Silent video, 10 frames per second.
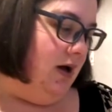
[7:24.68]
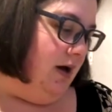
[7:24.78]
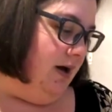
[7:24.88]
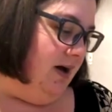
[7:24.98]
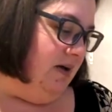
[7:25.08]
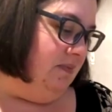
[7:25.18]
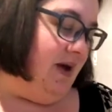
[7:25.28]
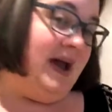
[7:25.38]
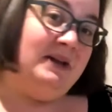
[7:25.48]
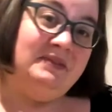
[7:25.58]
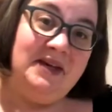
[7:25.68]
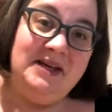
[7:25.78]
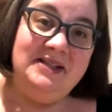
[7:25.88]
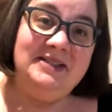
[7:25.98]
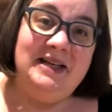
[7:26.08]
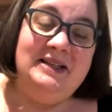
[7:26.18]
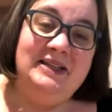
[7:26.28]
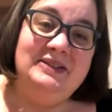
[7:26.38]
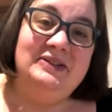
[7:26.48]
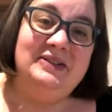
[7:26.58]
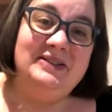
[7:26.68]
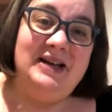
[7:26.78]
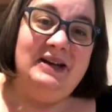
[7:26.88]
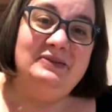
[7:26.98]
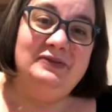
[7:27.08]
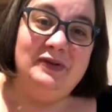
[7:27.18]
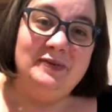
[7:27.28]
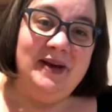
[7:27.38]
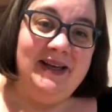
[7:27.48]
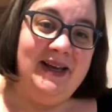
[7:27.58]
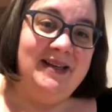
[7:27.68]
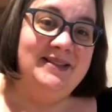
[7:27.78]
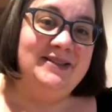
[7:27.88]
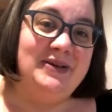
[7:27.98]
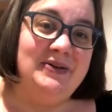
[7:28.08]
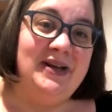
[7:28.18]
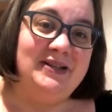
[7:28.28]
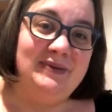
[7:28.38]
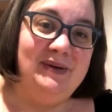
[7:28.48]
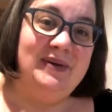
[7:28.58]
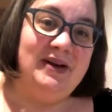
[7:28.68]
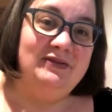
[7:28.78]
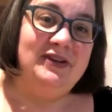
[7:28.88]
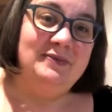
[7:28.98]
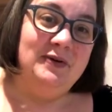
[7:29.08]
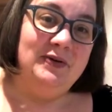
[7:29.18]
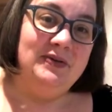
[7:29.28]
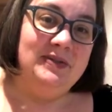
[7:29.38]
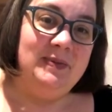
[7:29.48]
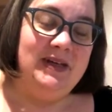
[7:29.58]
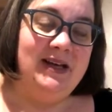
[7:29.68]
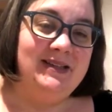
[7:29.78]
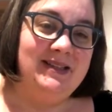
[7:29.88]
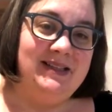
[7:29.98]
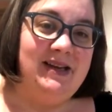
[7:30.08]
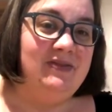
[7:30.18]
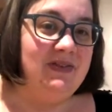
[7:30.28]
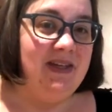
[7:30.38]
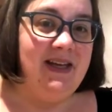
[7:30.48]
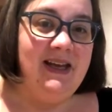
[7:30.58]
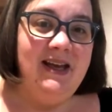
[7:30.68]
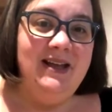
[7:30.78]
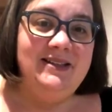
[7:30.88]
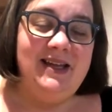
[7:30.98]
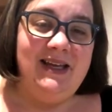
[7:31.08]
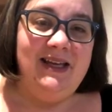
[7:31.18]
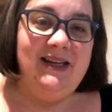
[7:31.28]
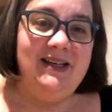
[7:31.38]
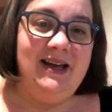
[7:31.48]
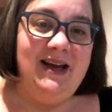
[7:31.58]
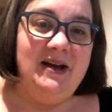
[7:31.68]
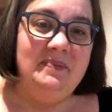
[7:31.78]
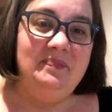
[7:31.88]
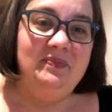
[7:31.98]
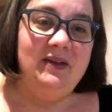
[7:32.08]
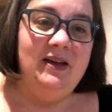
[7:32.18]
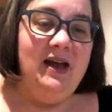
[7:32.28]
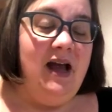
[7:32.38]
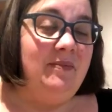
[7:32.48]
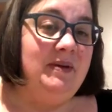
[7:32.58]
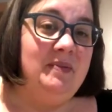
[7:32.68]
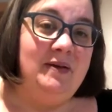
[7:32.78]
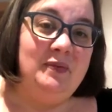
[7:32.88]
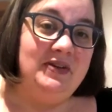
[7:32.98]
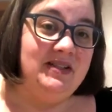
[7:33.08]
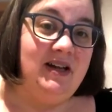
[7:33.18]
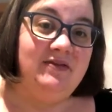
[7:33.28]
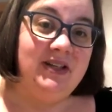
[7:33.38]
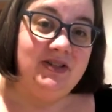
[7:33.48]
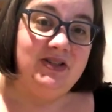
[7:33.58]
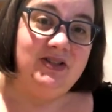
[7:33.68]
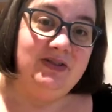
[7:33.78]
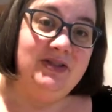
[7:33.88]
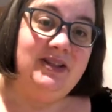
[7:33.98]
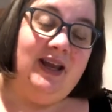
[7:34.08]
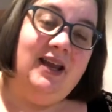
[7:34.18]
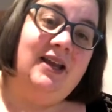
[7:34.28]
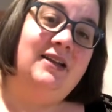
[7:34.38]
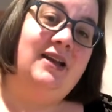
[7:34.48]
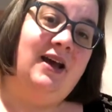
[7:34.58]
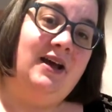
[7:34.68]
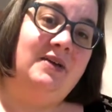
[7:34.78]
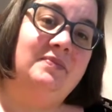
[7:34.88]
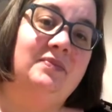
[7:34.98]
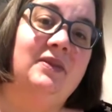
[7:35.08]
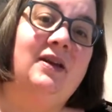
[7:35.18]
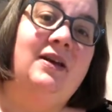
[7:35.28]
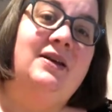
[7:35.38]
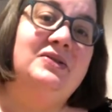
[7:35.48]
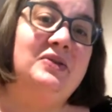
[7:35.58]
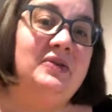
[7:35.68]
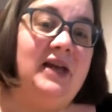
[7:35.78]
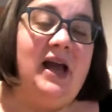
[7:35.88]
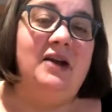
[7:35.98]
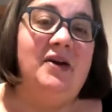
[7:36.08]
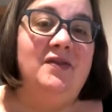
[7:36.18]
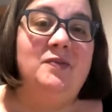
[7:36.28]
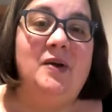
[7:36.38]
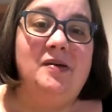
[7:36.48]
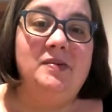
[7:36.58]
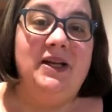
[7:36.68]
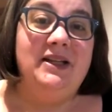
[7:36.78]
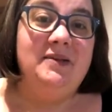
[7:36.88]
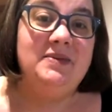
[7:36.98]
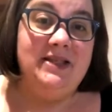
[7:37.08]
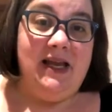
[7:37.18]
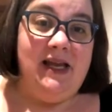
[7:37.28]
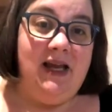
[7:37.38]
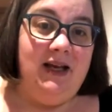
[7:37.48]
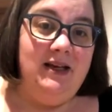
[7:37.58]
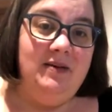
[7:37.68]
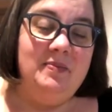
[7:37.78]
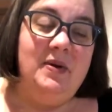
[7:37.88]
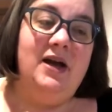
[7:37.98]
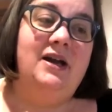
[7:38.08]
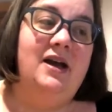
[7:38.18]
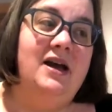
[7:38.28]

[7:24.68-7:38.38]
I have kids, and these are designed for my kids, so that's why we have fun molds, because definitely taking, I mean, my boys love Ninja Juice, and so I don't have a problem getting them to take it, but